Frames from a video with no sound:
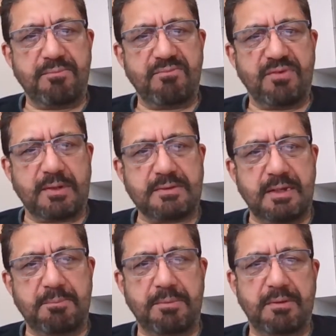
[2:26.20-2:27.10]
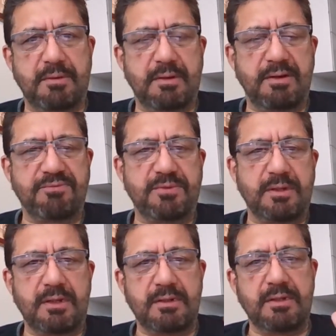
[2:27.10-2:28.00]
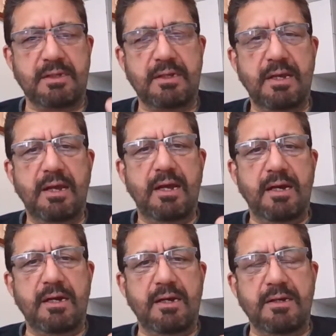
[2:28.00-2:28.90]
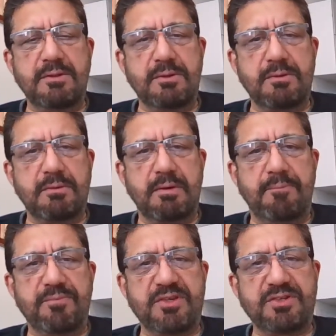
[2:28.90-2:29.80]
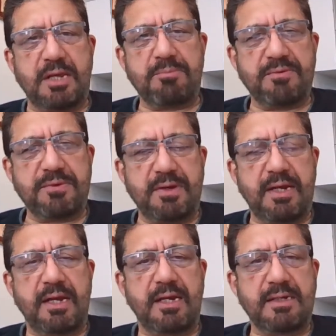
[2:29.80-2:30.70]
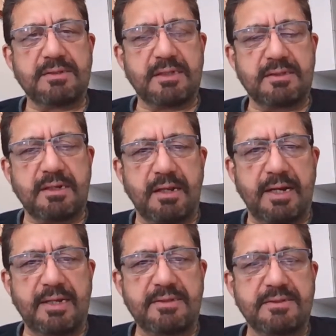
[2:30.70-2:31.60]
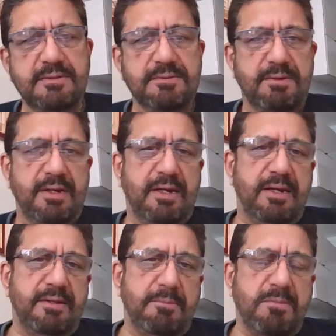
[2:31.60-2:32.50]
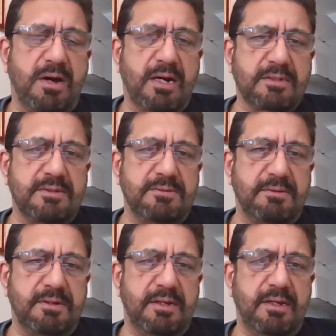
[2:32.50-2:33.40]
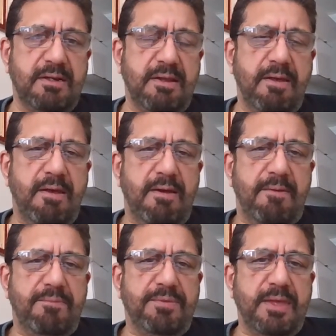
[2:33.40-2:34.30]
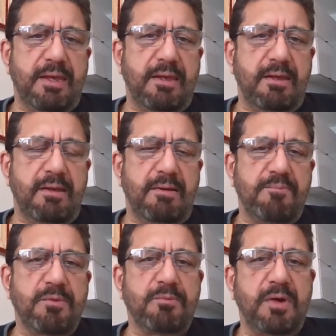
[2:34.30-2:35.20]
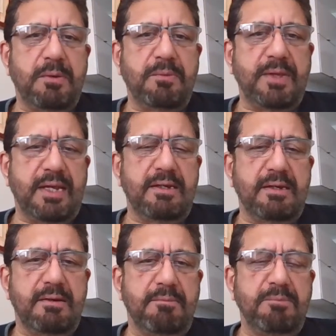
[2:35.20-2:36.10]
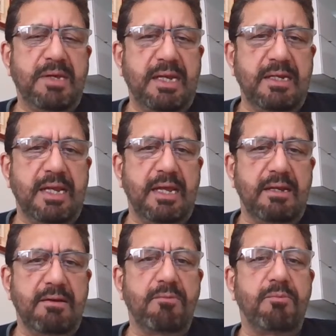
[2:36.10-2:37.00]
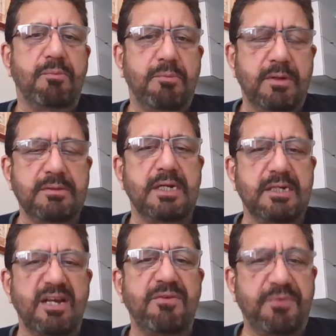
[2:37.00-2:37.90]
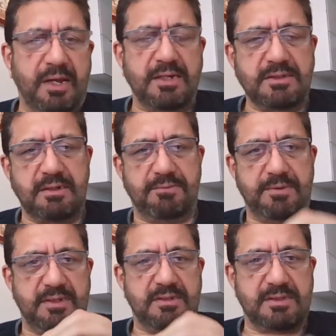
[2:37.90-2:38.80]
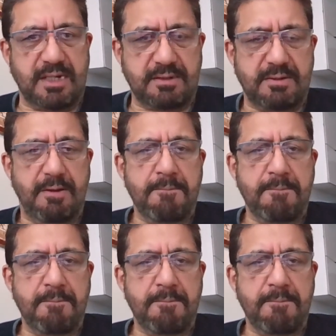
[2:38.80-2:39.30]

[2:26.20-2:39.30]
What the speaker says: For example, if in the in your the shape of your hands and the lines in your hand, the marks in your hand, they what do they mean, and the identification of exact